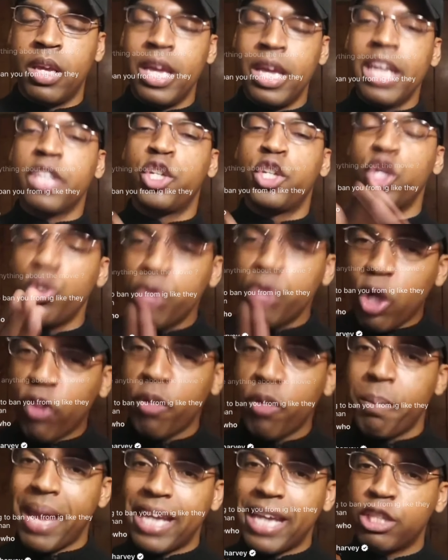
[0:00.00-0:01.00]
Do you know the
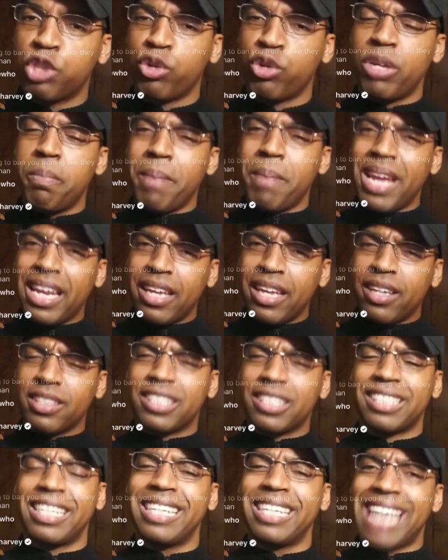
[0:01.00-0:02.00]
mainstream media
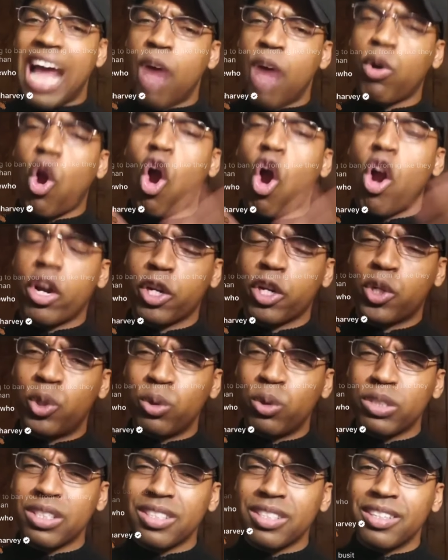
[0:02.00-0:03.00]
sent out
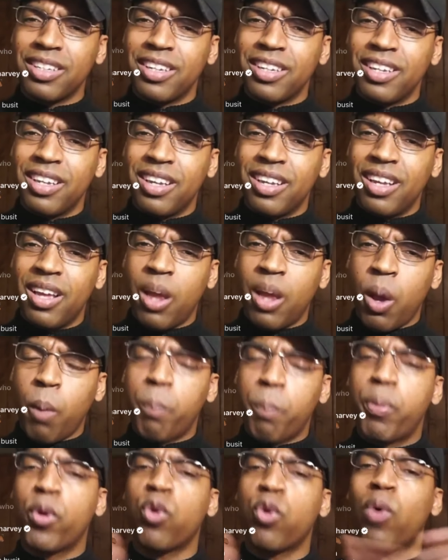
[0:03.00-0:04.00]
articles
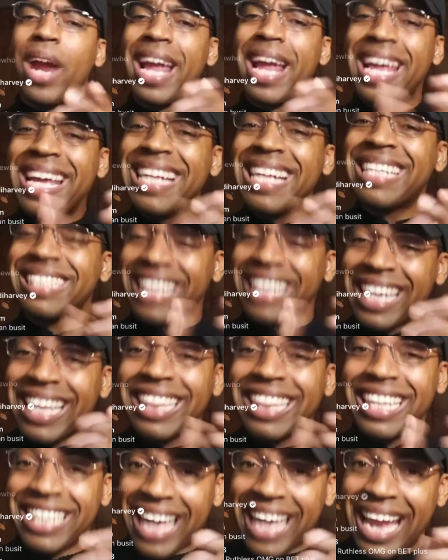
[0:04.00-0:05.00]
praising
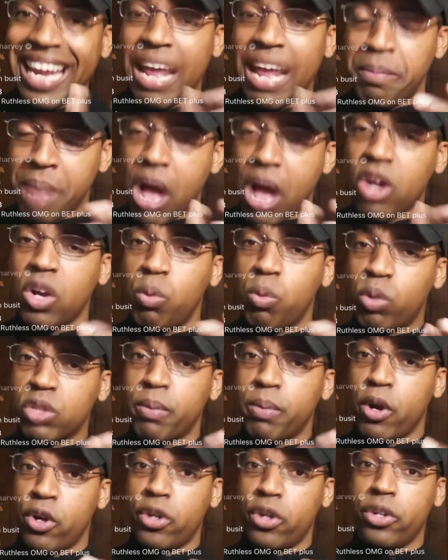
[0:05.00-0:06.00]
the day that Malcolm was
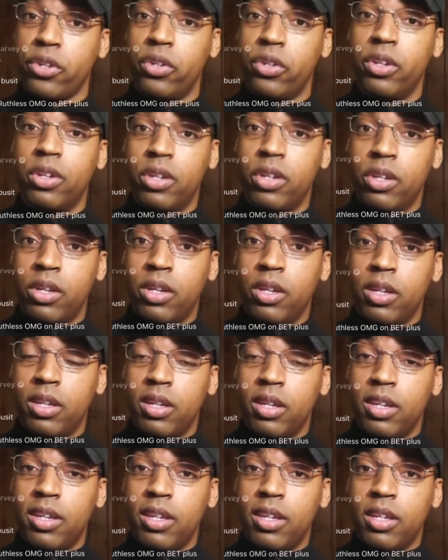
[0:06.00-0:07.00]
murdered?
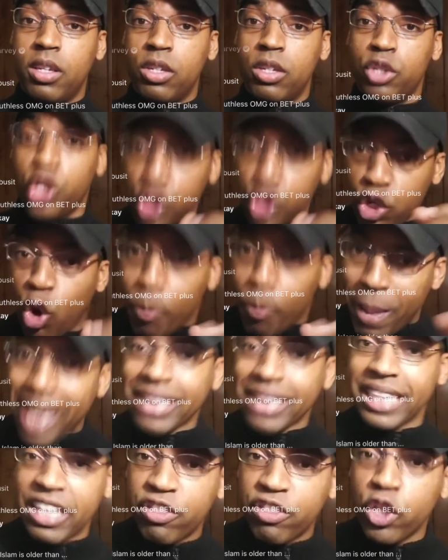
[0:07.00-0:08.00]
Do you know back
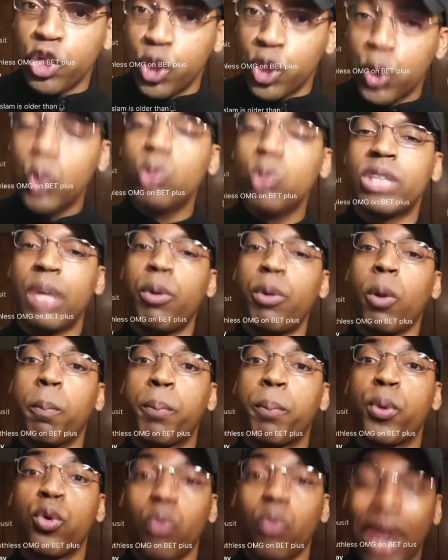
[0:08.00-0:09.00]
then the news, they were
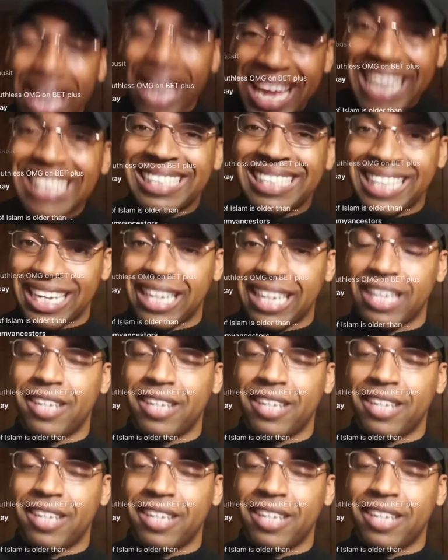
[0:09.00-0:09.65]
praising.